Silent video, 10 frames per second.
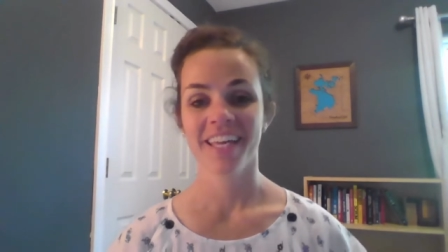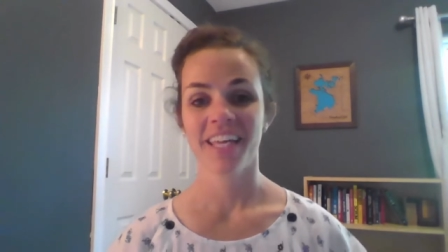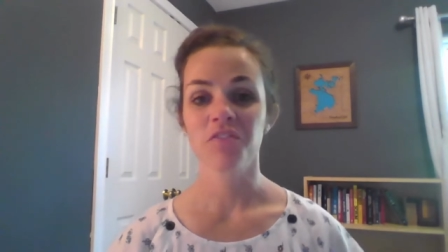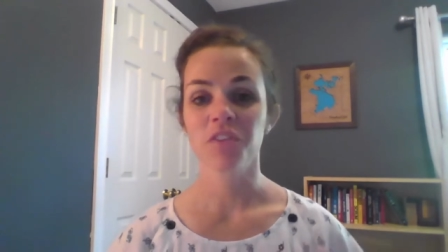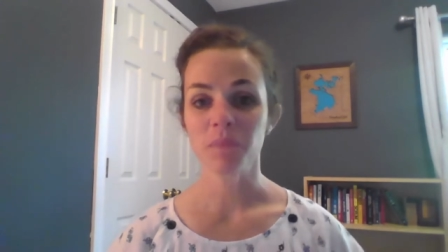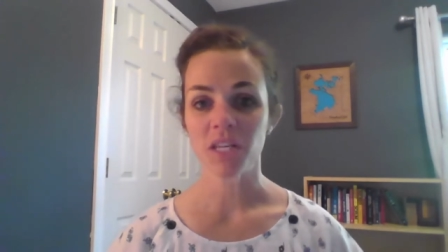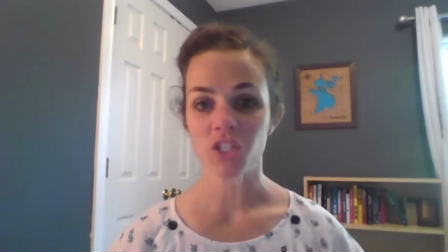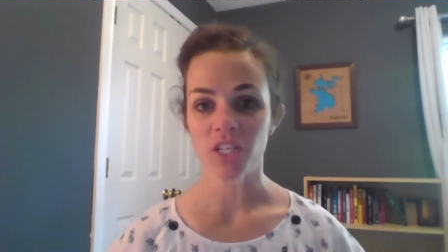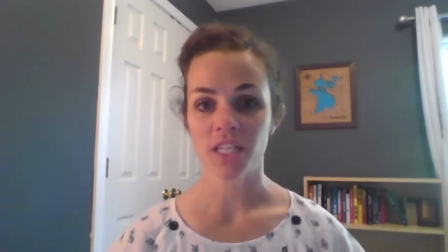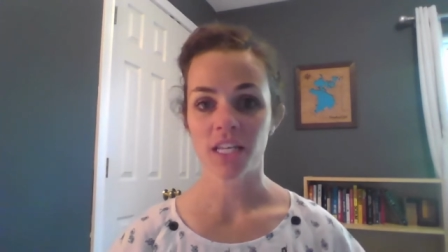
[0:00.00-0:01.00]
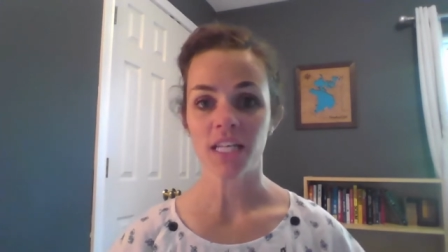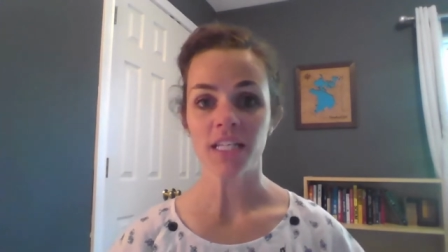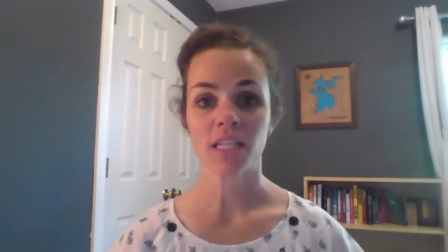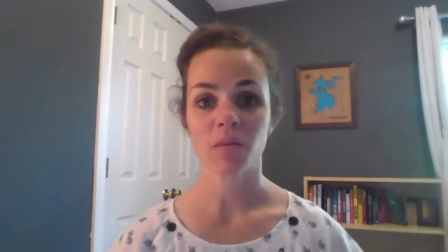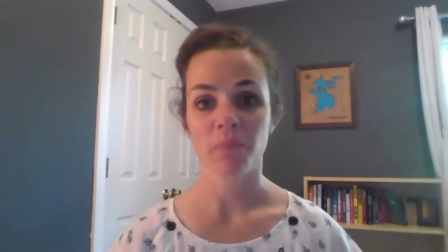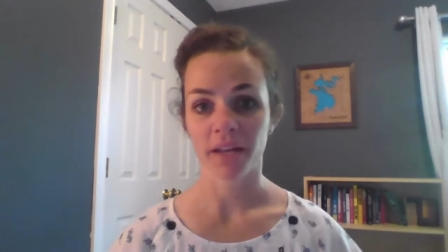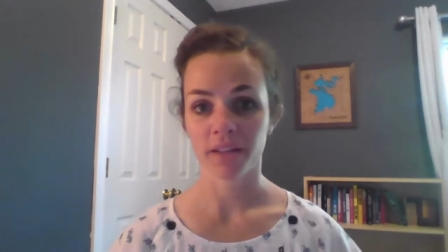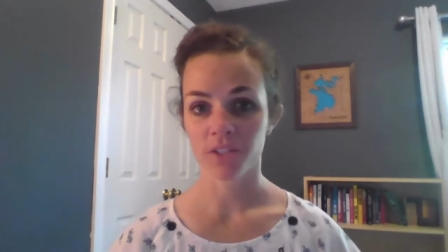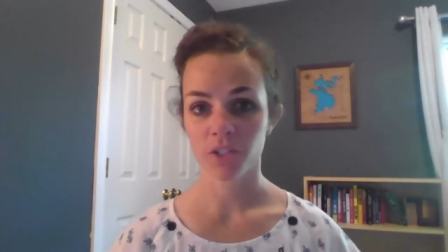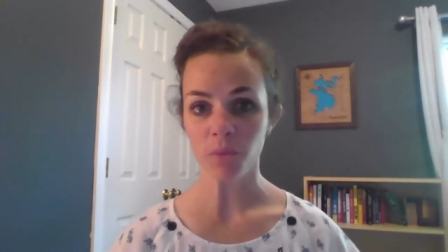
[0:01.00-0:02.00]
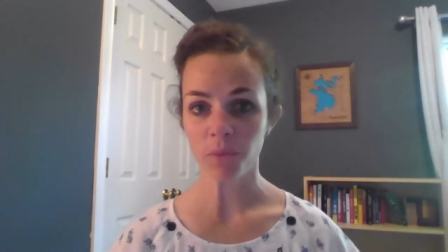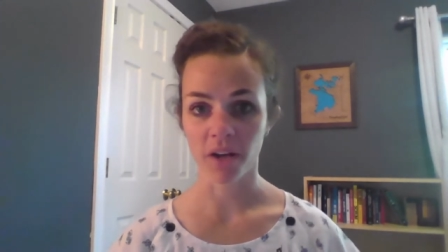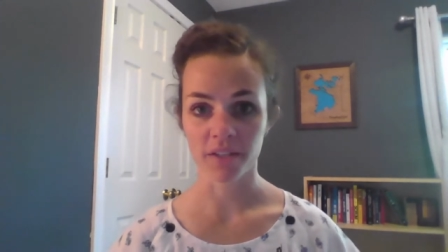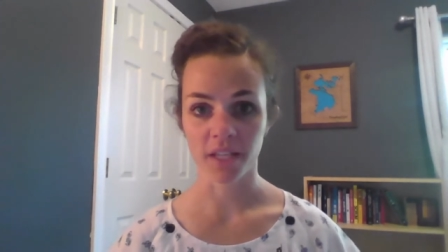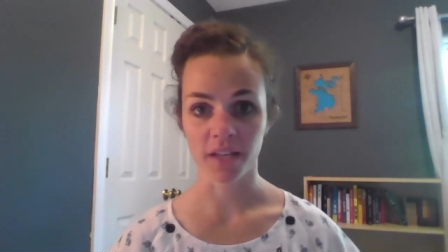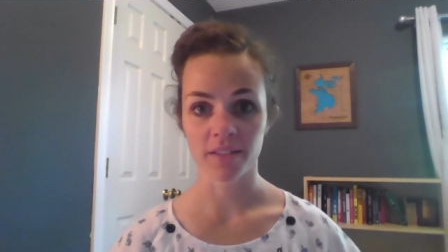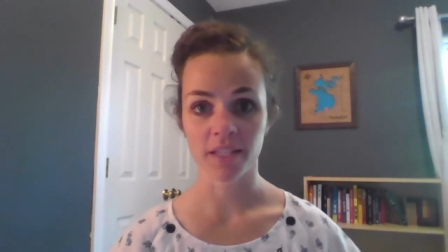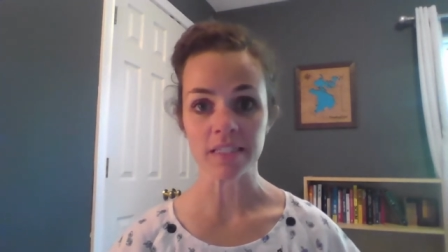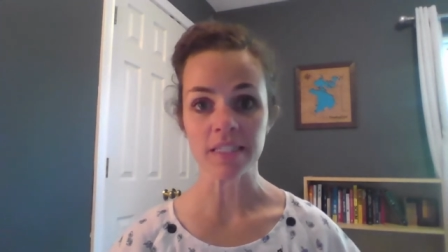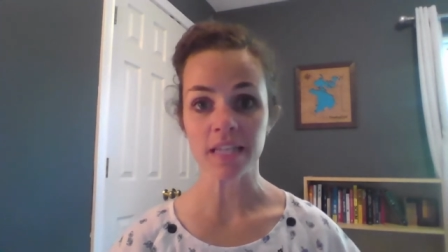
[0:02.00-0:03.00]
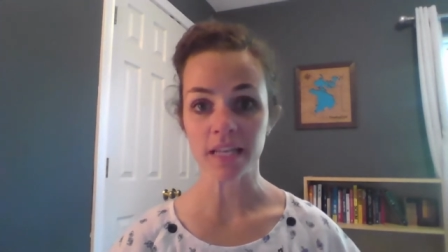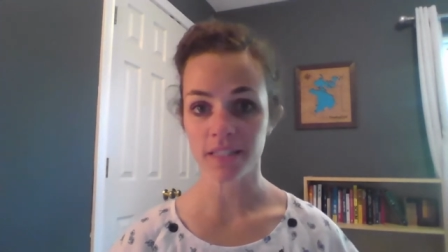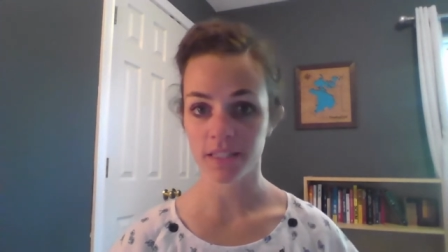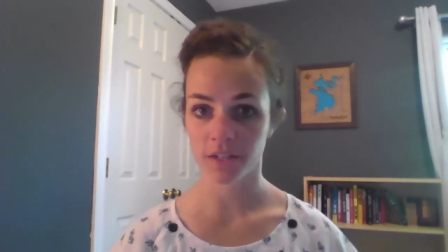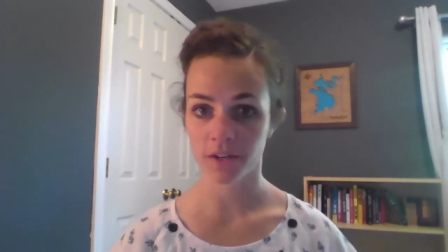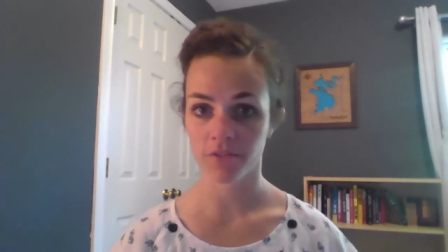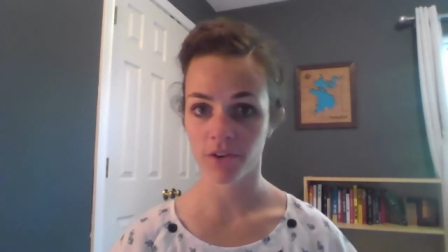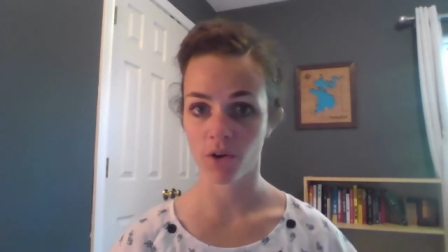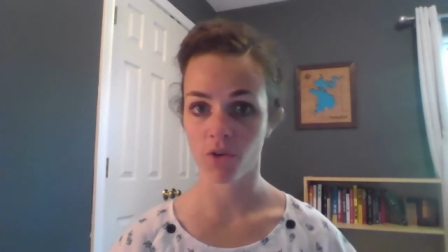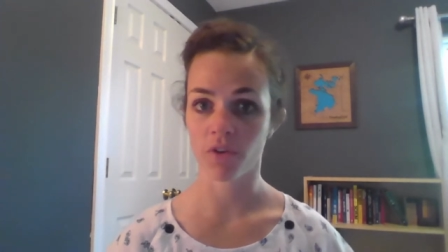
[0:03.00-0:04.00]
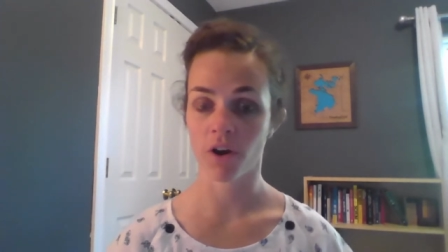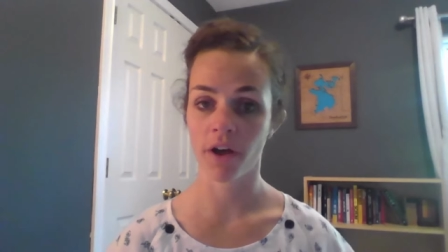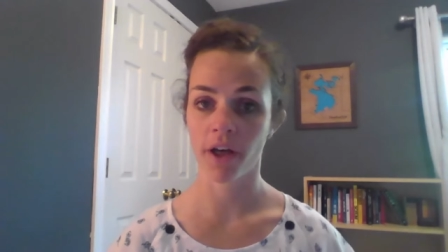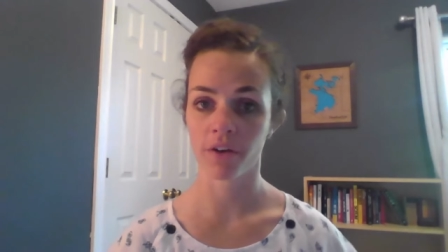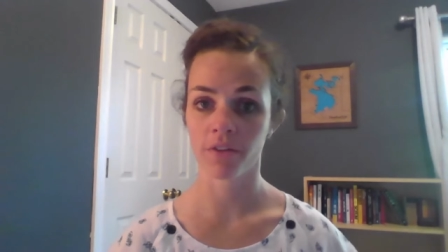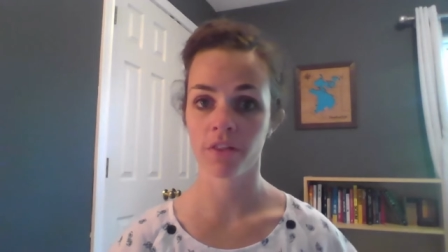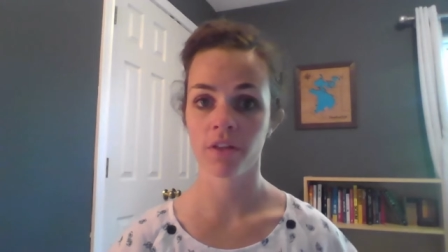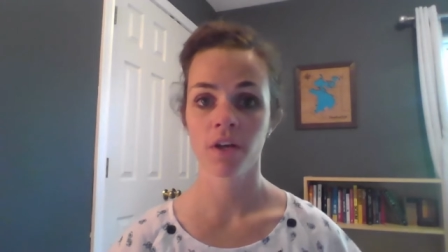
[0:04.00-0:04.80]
Inflammation is a biological process that's necessary for our overall health.